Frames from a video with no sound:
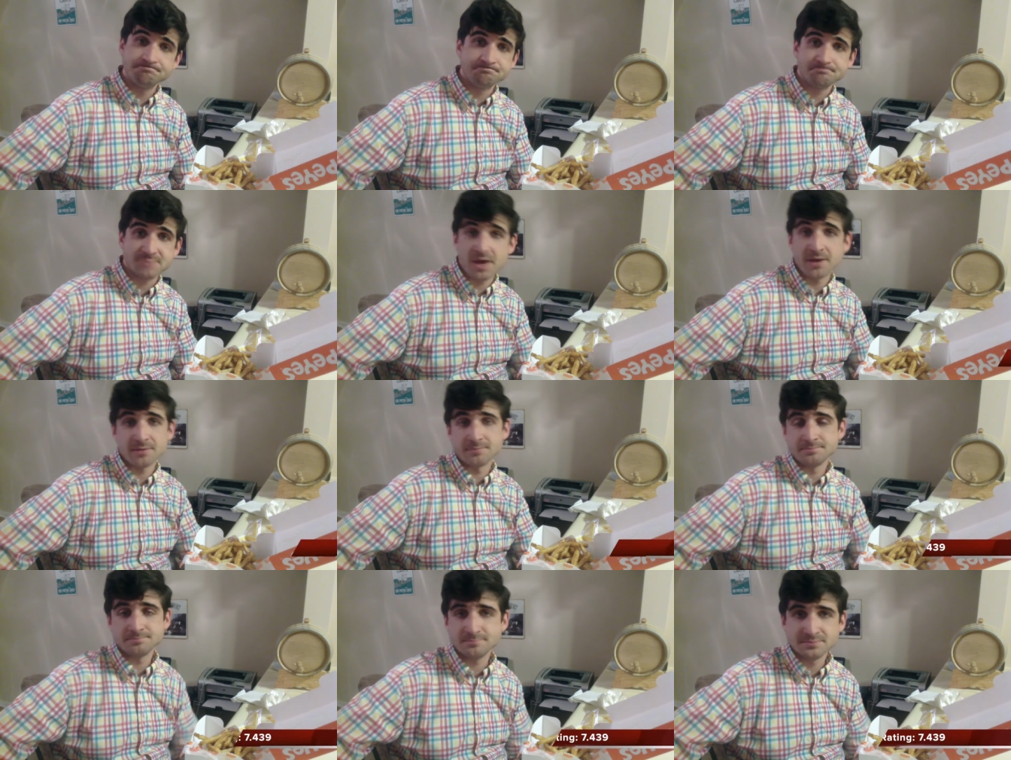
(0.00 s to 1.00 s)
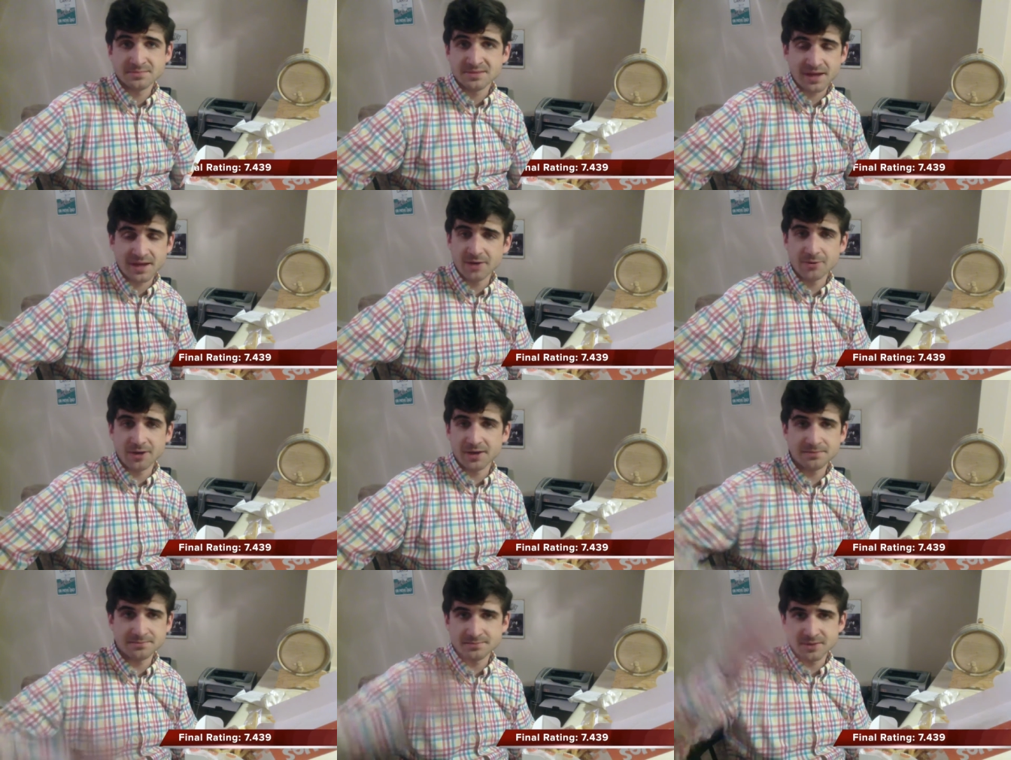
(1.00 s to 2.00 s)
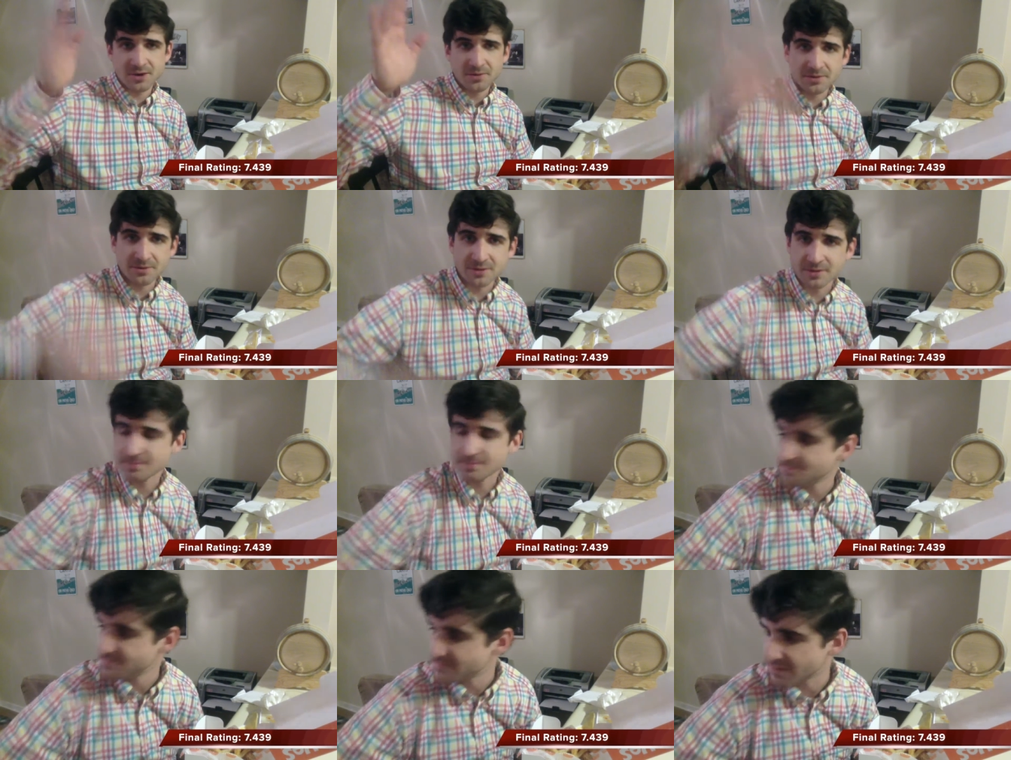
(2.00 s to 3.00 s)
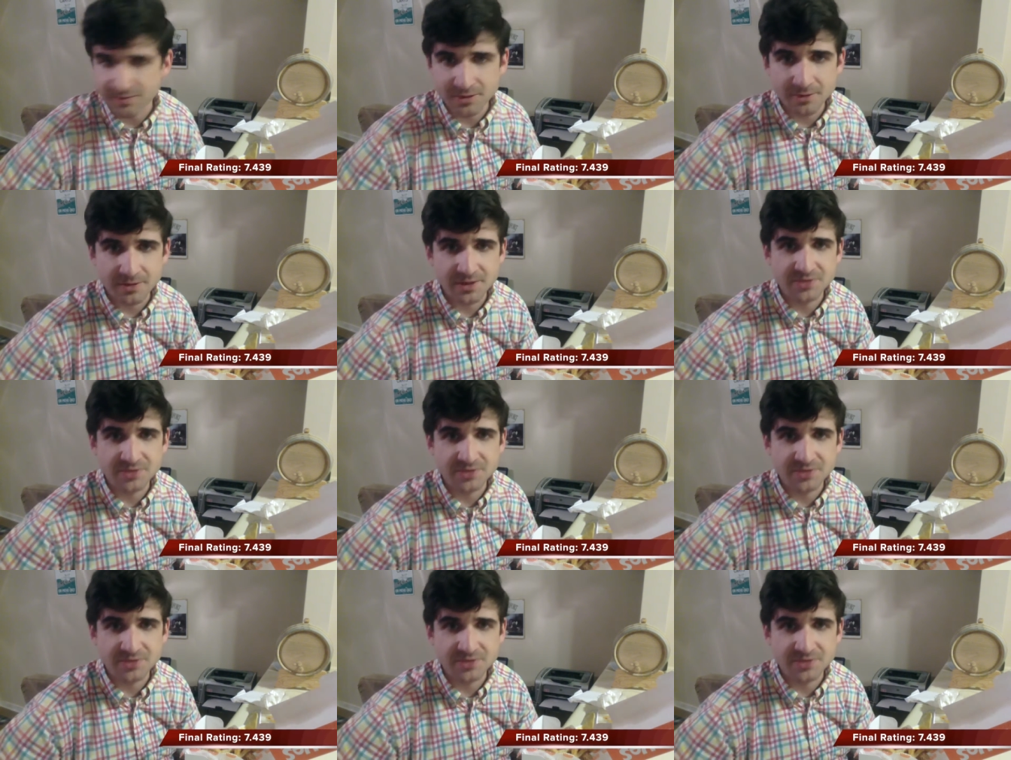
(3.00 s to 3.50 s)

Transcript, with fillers: Yeah. Anyway, hope you can view this